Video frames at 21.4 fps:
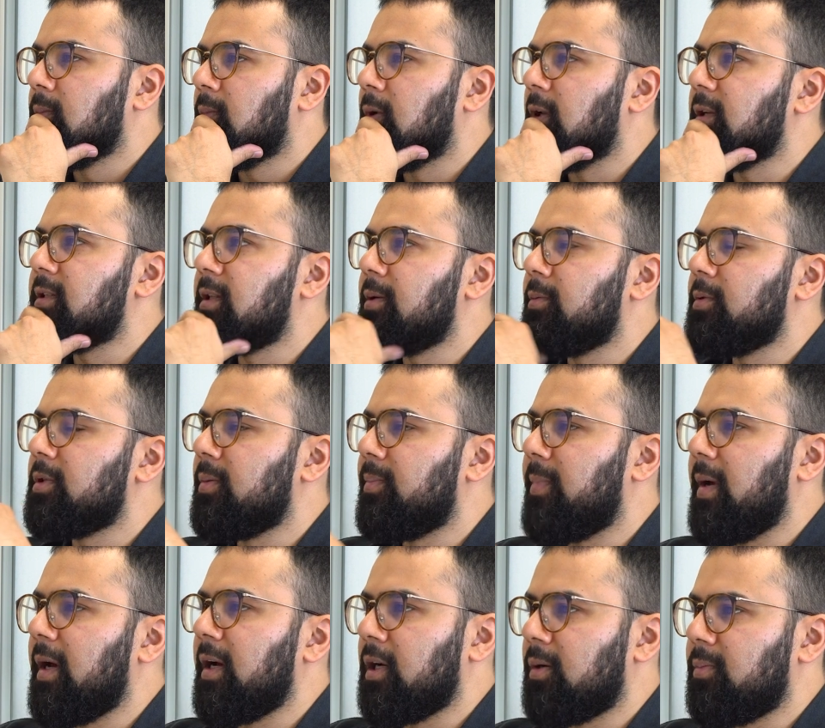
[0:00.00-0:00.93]
Plus, there was a
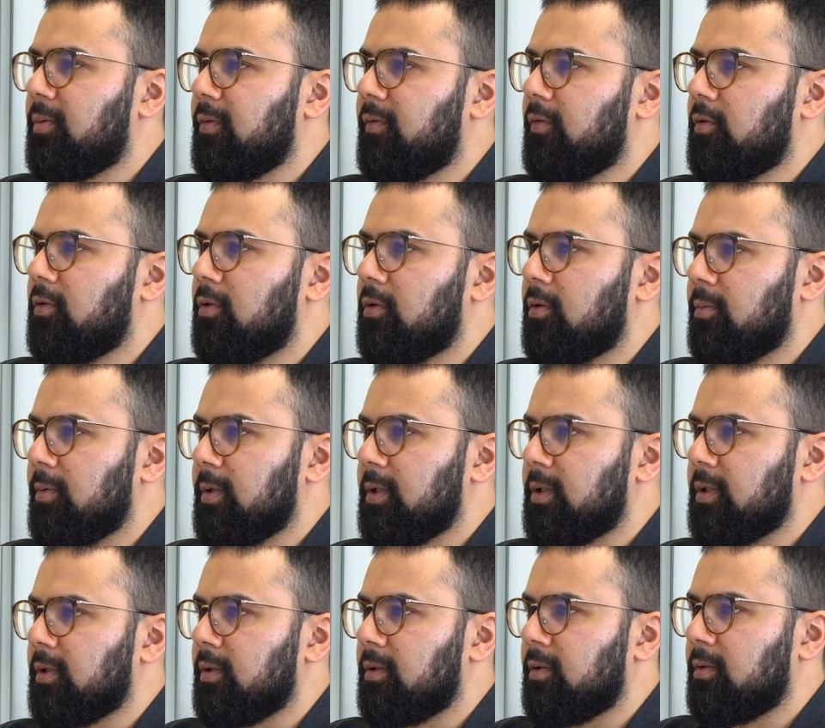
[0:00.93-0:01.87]
bank before
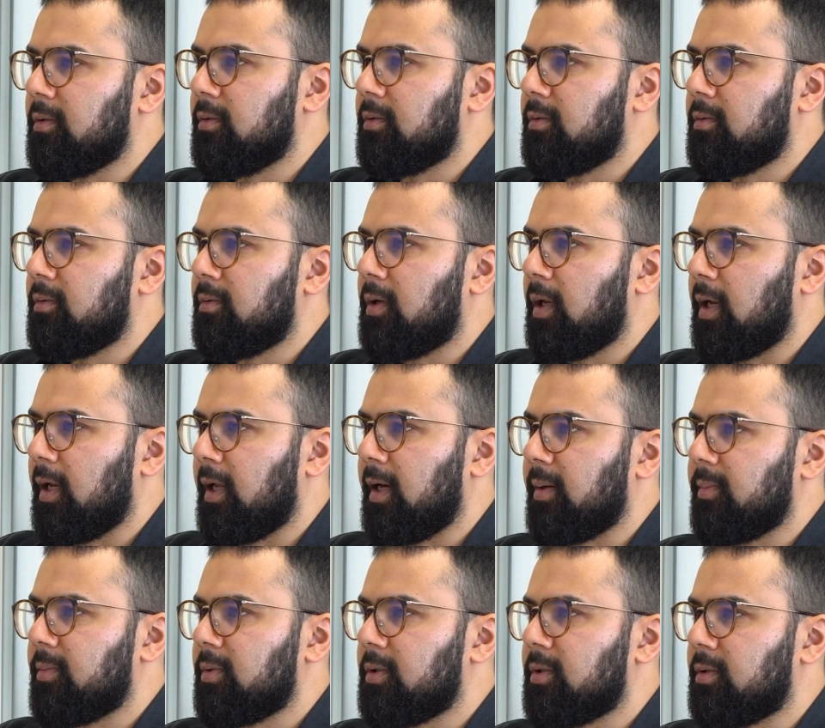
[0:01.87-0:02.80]
which had
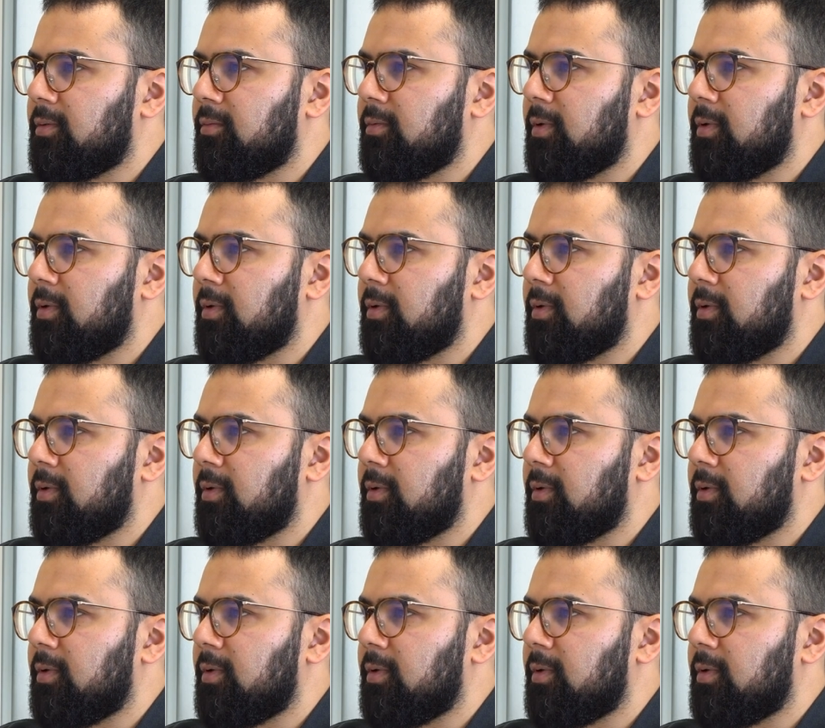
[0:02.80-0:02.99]
collapse.